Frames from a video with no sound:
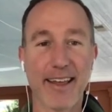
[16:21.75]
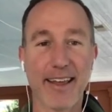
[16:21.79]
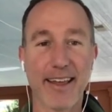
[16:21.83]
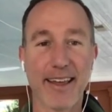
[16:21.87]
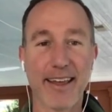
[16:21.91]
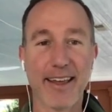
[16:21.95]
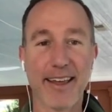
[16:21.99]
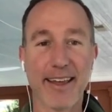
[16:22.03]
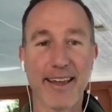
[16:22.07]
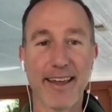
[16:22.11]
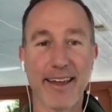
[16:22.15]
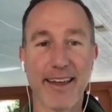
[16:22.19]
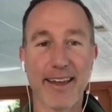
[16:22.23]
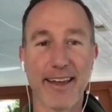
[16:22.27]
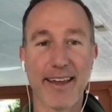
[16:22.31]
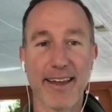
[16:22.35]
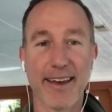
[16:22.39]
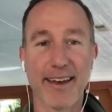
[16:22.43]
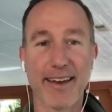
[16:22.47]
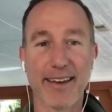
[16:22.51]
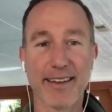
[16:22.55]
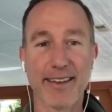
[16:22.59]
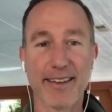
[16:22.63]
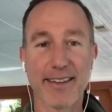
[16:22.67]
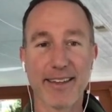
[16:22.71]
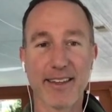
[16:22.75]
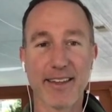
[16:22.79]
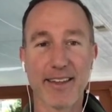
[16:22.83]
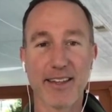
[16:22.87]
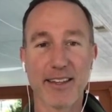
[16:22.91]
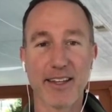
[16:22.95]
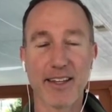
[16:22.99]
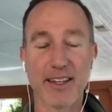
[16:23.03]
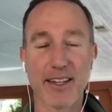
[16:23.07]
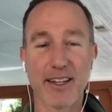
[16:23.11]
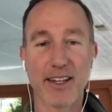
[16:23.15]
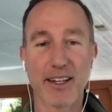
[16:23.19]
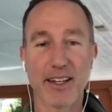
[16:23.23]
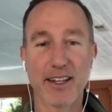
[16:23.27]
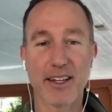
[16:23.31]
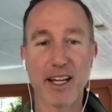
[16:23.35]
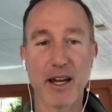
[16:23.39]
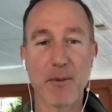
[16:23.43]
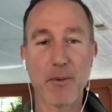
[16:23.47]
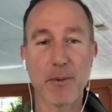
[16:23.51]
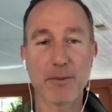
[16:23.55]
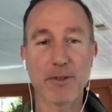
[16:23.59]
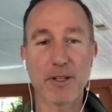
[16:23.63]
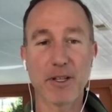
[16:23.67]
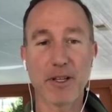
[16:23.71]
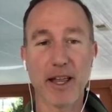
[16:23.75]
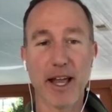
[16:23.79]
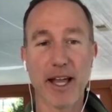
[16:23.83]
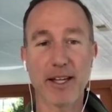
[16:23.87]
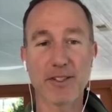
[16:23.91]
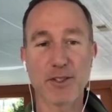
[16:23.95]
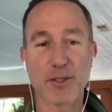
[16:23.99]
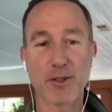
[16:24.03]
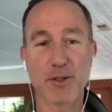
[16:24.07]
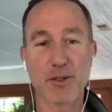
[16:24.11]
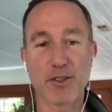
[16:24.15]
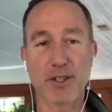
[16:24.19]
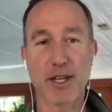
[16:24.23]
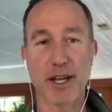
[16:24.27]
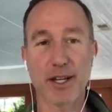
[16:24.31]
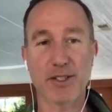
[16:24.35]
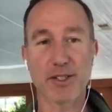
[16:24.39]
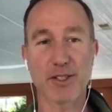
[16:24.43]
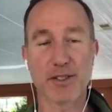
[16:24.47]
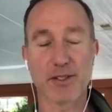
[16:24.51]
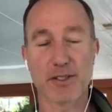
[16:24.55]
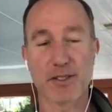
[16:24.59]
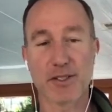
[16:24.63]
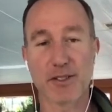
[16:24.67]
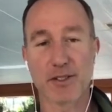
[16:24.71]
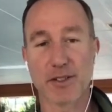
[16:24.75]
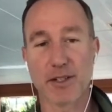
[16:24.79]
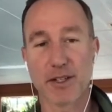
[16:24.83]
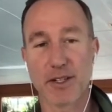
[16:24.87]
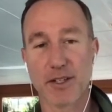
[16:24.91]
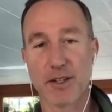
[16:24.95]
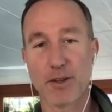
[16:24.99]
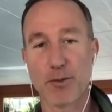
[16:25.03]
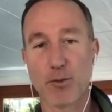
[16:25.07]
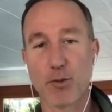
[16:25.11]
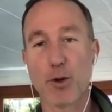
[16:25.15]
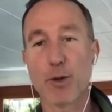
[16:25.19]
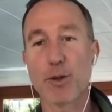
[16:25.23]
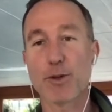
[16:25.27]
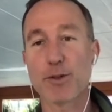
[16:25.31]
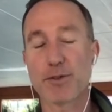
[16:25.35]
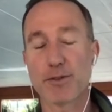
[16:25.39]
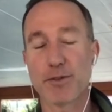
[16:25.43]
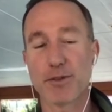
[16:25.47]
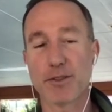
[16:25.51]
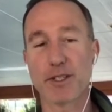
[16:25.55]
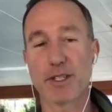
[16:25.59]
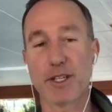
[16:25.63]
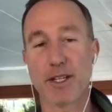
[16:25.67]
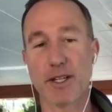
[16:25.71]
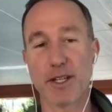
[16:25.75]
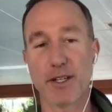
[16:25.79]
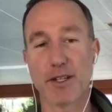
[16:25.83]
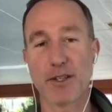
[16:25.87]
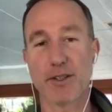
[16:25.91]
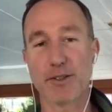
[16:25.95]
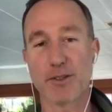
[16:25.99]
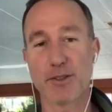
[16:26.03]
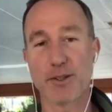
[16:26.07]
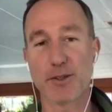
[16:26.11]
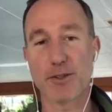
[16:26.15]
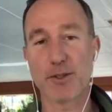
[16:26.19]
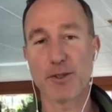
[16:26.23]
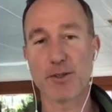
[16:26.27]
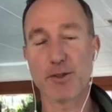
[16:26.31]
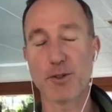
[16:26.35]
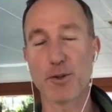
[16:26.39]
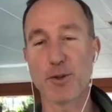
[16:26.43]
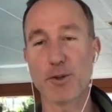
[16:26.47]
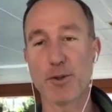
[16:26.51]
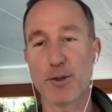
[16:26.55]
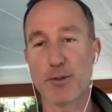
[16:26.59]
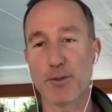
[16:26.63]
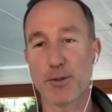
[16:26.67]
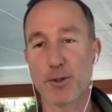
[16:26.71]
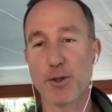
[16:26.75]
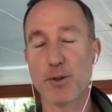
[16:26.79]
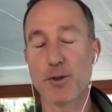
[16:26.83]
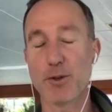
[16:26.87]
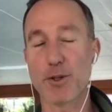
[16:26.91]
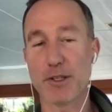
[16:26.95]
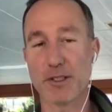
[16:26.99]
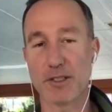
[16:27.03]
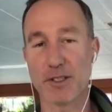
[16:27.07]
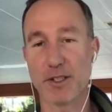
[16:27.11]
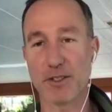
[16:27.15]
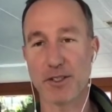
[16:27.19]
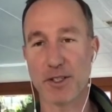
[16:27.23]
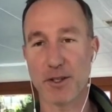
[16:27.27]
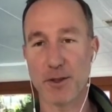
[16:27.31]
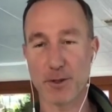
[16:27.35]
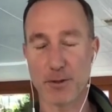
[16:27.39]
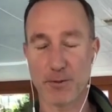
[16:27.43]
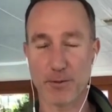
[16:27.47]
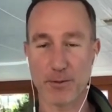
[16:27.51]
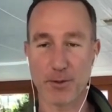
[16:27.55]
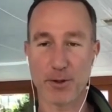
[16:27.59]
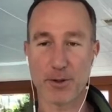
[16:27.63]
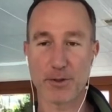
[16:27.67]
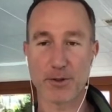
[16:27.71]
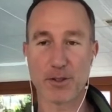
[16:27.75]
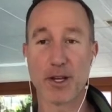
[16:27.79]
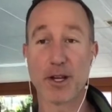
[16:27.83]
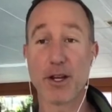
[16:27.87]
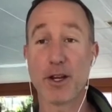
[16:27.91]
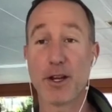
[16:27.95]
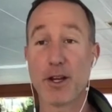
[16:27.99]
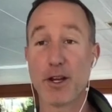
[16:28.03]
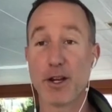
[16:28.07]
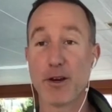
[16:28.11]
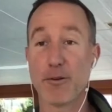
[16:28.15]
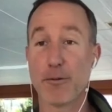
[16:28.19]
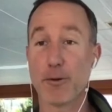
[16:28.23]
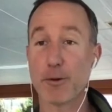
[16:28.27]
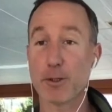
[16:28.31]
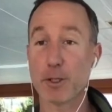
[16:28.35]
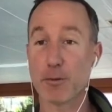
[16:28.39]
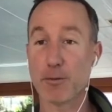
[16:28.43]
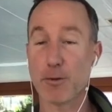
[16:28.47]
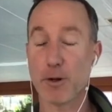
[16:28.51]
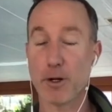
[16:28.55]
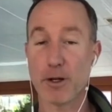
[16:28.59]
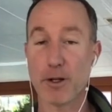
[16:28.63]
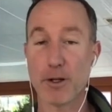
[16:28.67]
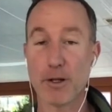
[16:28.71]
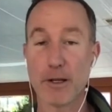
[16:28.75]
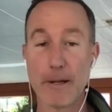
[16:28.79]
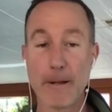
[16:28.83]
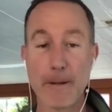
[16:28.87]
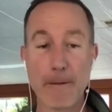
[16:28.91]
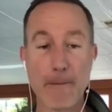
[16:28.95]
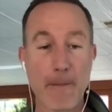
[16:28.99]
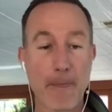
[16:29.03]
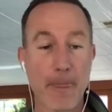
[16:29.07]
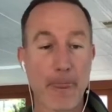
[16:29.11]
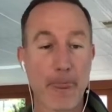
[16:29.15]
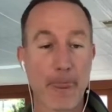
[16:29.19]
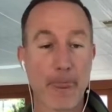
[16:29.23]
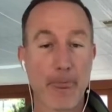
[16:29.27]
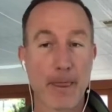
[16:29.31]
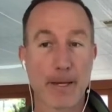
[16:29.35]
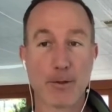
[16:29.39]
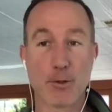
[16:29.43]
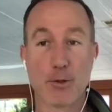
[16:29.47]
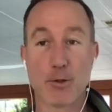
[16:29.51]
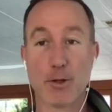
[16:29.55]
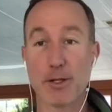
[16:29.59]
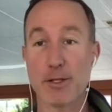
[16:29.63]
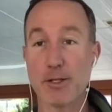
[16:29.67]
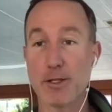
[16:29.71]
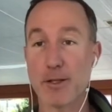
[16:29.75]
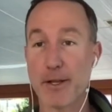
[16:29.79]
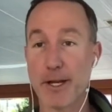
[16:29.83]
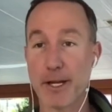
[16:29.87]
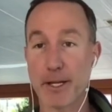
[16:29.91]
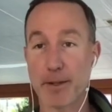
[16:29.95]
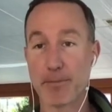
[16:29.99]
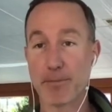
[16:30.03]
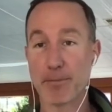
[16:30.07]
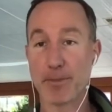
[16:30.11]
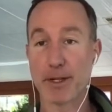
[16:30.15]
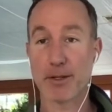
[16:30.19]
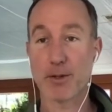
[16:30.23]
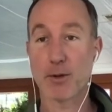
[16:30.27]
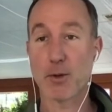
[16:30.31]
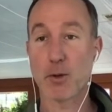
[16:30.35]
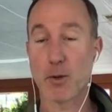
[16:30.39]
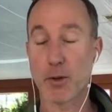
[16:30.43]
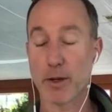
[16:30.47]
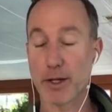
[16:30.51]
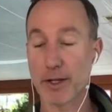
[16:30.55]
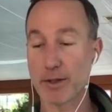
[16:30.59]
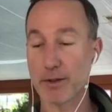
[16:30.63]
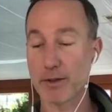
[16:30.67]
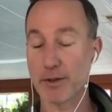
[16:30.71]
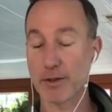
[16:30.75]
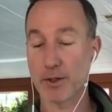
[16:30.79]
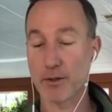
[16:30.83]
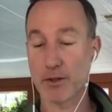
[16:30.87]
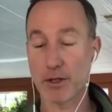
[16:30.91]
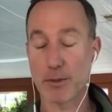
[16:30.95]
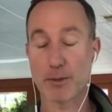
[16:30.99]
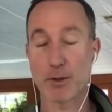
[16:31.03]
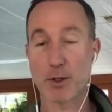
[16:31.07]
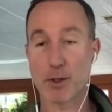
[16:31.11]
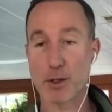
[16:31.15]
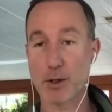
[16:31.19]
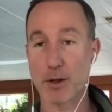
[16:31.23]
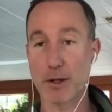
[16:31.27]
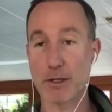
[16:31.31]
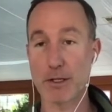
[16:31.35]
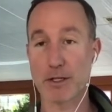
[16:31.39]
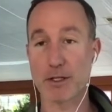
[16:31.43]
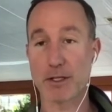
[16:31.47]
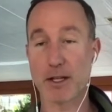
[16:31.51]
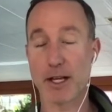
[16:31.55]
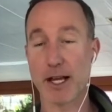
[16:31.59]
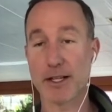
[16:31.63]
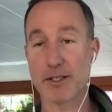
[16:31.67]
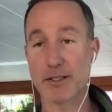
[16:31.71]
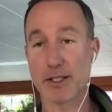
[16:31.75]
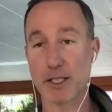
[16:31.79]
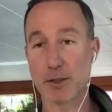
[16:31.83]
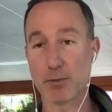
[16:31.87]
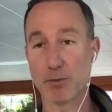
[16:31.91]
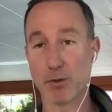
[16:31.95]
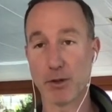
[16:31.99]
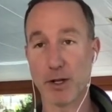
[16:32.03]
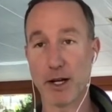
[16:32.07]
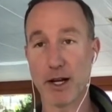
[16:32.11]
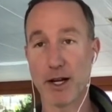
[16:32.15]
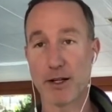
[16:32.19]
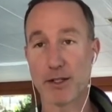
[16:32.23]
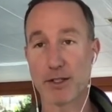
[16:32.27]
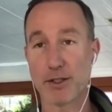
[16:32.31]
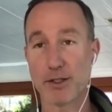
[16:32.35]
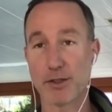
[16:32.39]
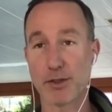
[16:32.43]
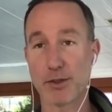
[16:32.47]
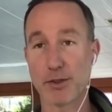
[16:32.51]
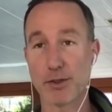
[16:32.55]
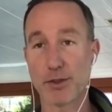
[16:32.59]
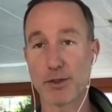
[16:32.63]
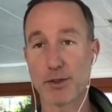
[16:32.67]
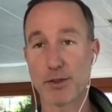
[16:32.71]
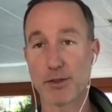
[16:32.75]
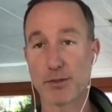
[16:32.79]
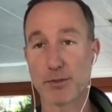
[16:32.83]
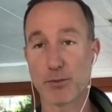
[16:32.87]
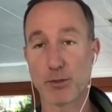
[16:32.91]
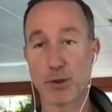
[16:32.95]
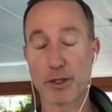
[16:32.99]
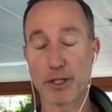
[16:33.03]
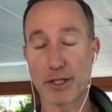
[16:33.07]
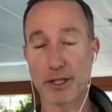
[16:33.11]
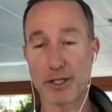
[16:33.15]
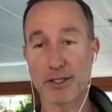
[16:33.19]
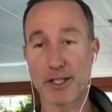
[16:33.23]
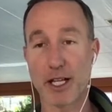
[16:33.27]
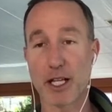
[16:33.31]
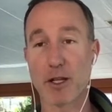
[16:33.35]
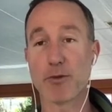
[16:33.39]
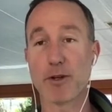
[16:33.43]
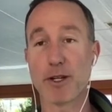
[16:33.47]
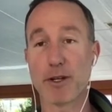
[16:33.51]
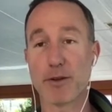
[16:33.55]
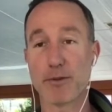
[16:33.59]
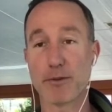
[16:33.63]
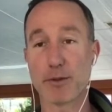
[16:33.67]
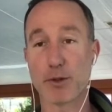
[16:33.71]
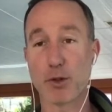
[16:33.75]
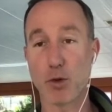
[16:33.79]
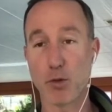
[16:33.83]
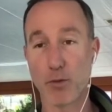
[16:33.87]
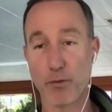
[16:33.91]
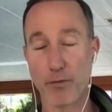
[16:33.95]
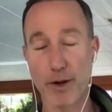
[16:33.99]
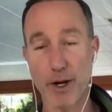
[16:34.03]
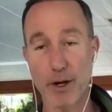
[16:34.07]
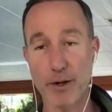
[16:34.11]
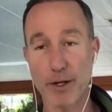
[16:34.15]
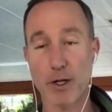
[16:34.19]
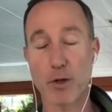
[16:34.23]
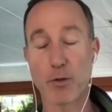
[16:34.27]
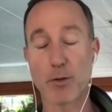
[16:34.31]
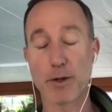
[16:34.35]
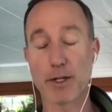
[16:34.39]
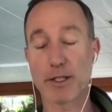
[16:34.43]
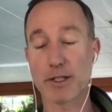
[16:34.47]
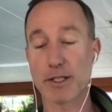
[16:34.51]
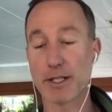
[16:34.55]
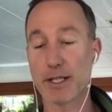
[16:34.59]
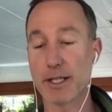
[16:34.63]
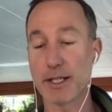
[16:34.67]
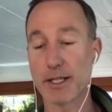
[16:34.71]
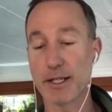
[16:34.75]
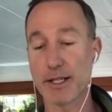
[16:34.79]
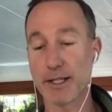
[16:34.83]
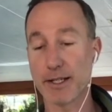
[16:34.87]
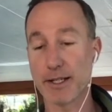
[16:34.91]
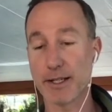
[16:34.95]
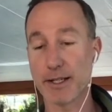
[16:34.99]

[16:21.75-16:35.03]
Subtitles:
And come up to the last two sections. Well, there's two things. I'll say this first. First of all, just like Bitcoin, cryptocurrency digital assets will accelerate very quickly